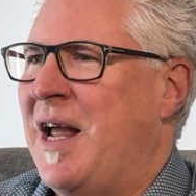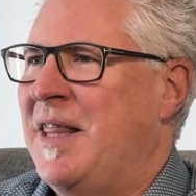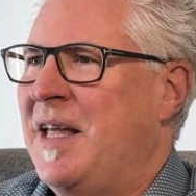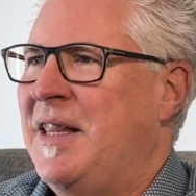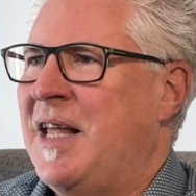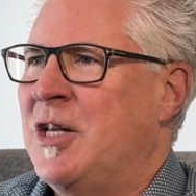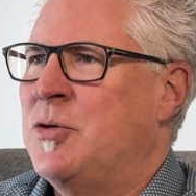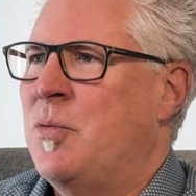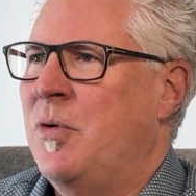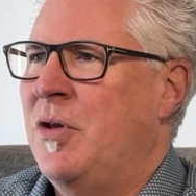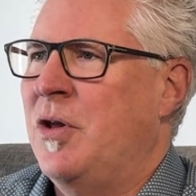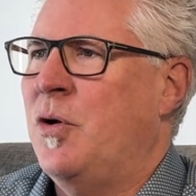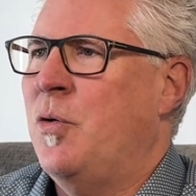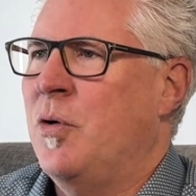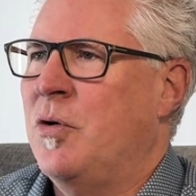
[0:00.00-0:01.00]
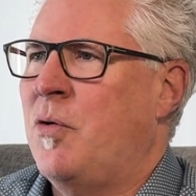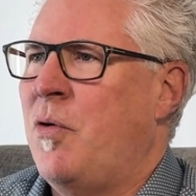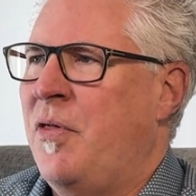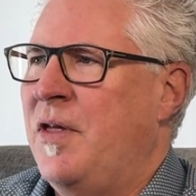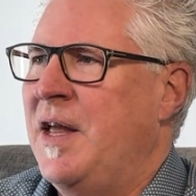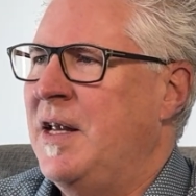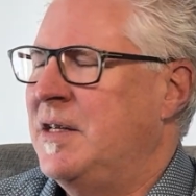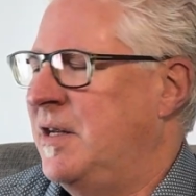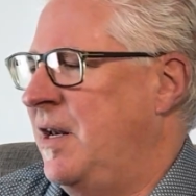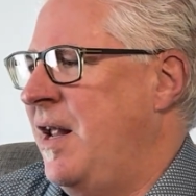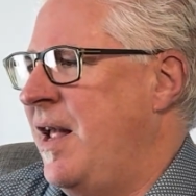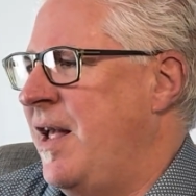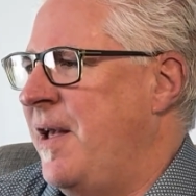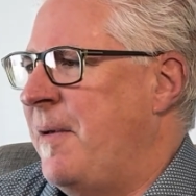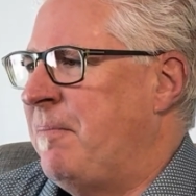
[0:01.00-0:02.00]
I think that's one of the critical things. And
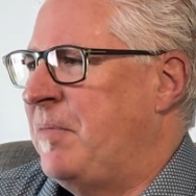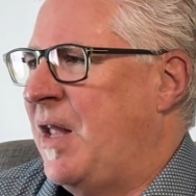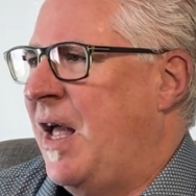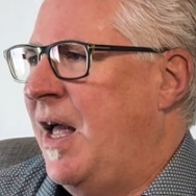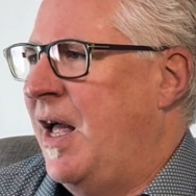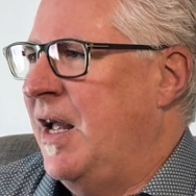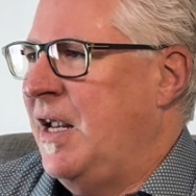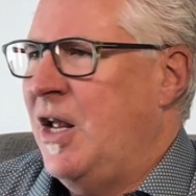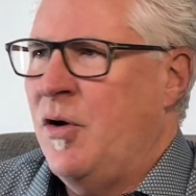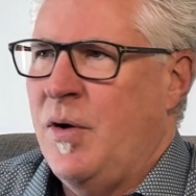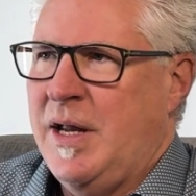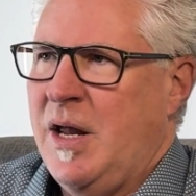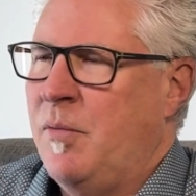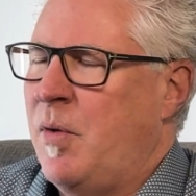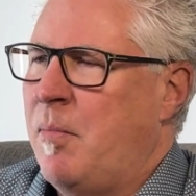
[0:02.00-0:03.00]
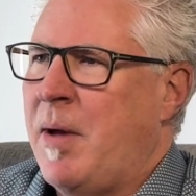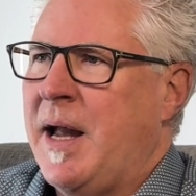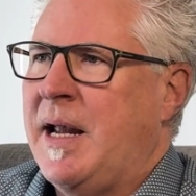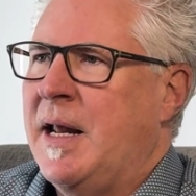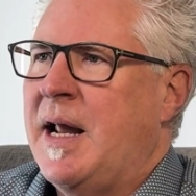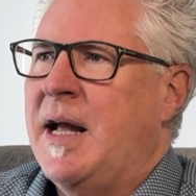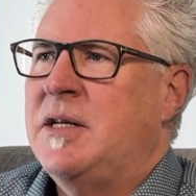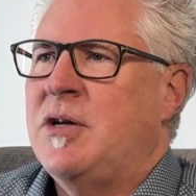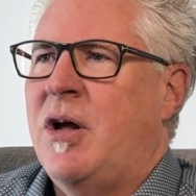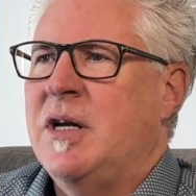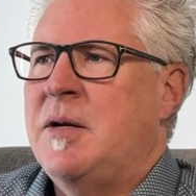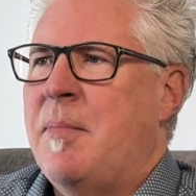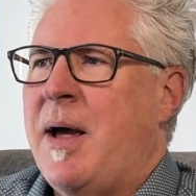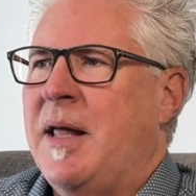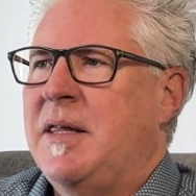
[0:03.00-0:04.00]
again, when Mike and I
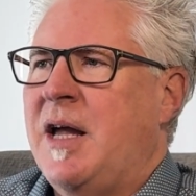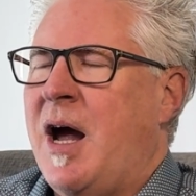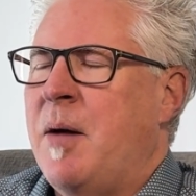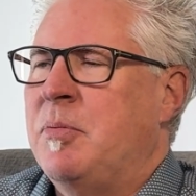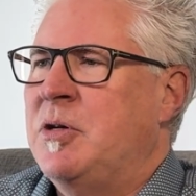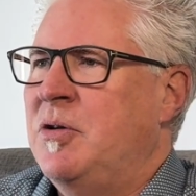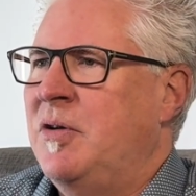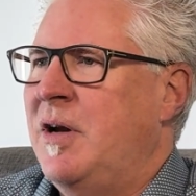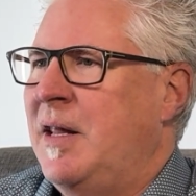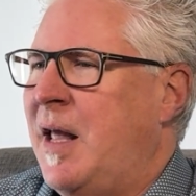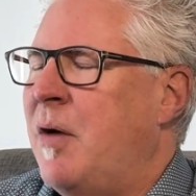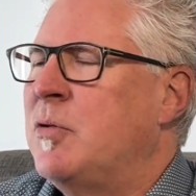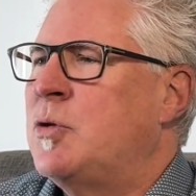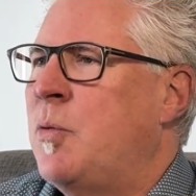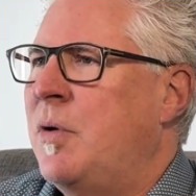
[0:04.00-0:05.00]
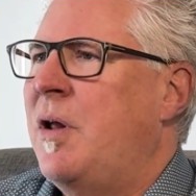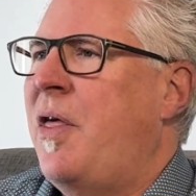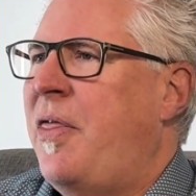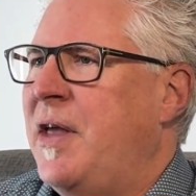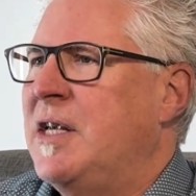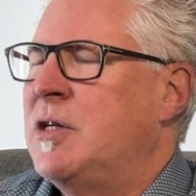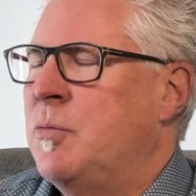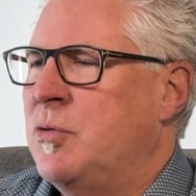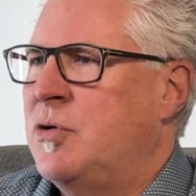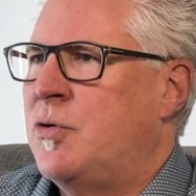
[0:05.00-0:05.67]
talked about the opportunity, that was one of the things